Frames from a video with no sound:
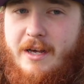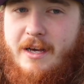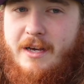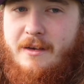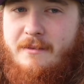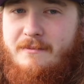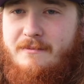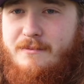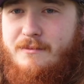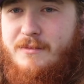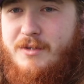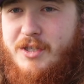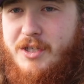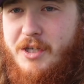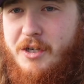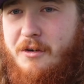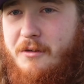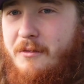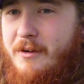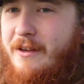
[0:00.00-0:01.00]
to
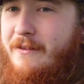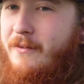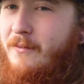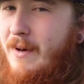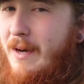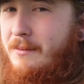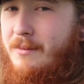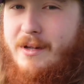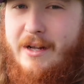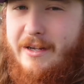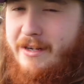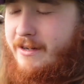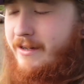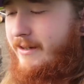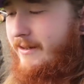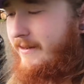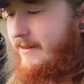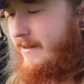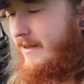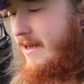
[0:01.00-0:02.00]
show even my
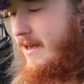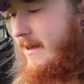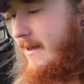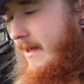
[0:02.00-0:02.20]
blunders.